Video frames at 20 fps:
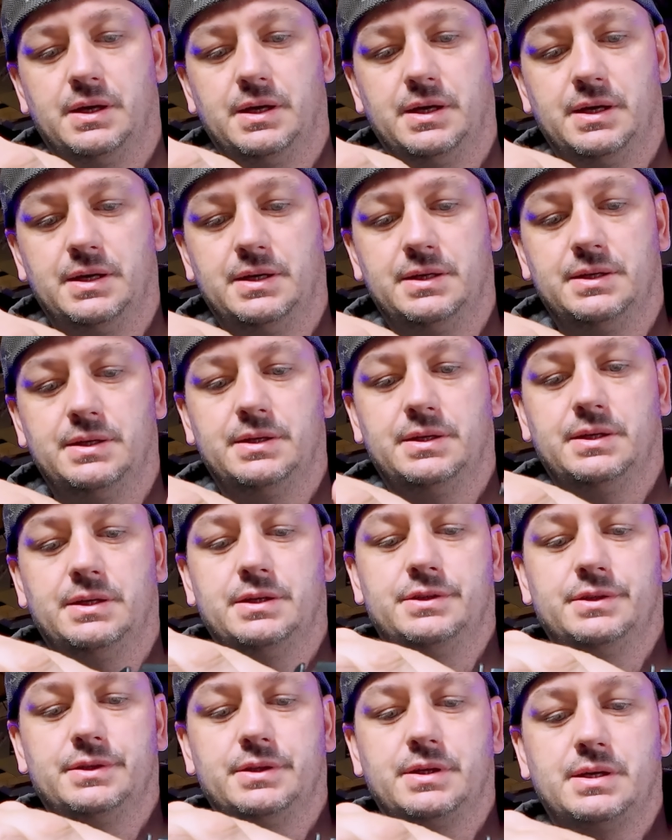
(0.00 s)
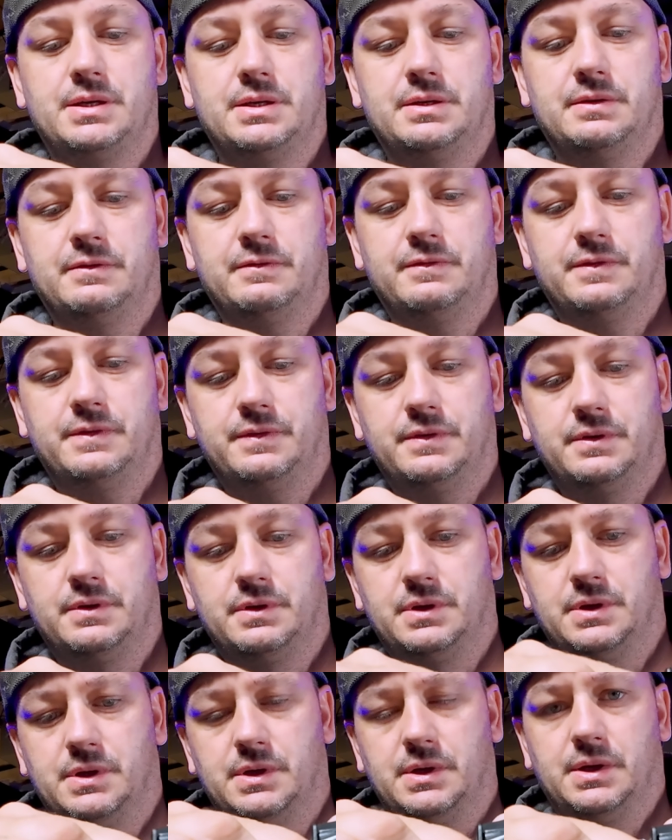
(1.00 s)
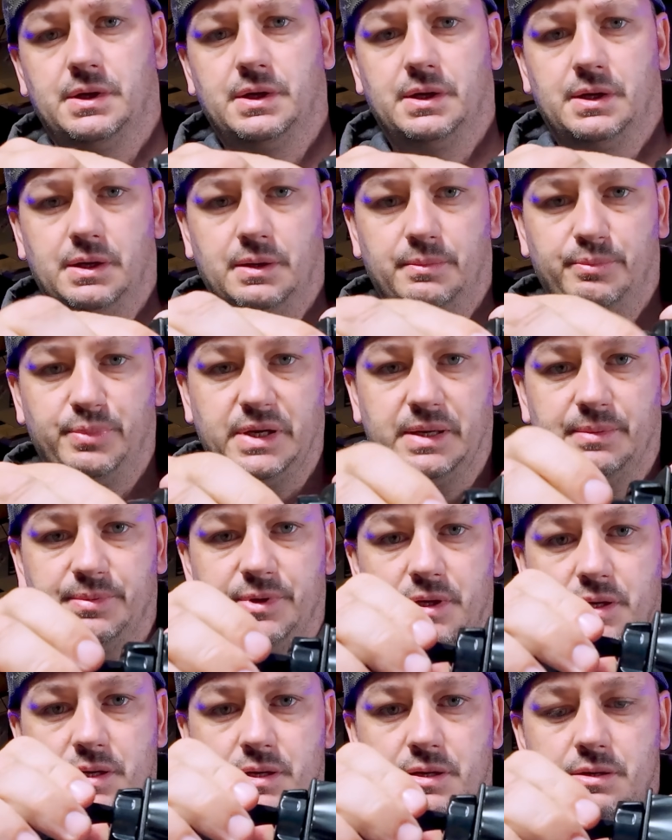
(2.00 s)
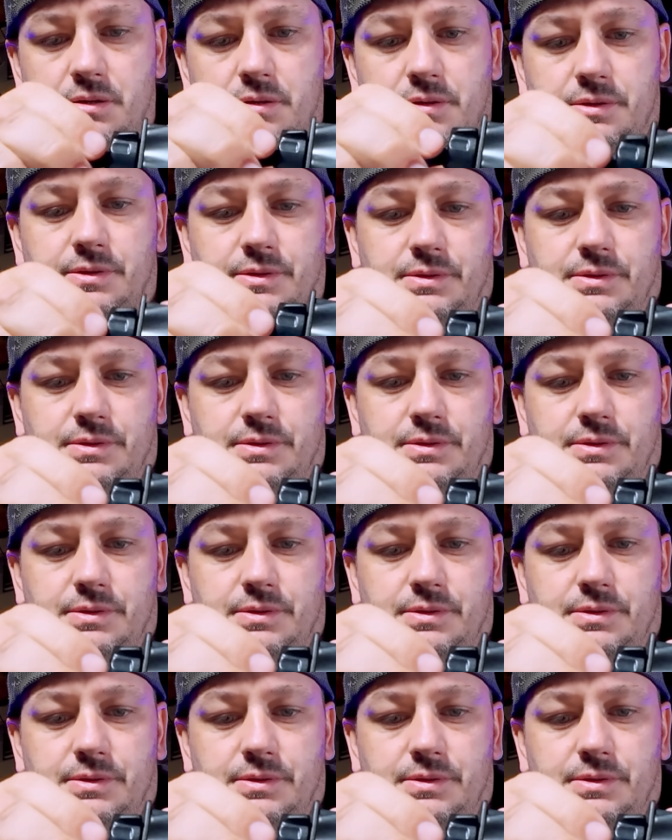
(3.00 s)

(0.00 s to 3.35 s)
and it just kind of pops here,